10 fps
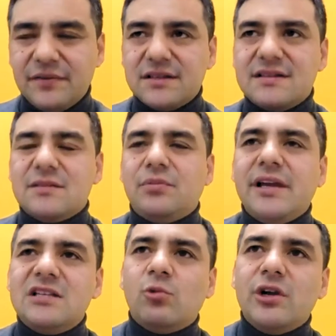This is a
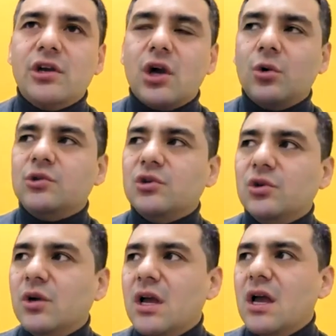place where you go
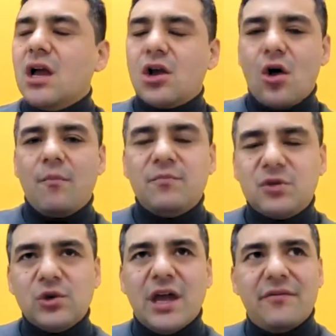to come
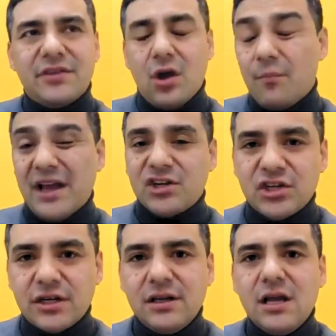to have the
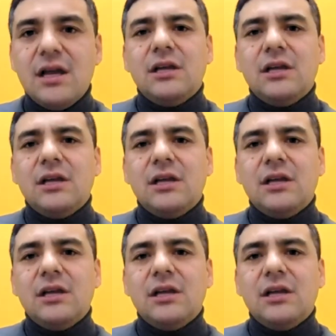compassion,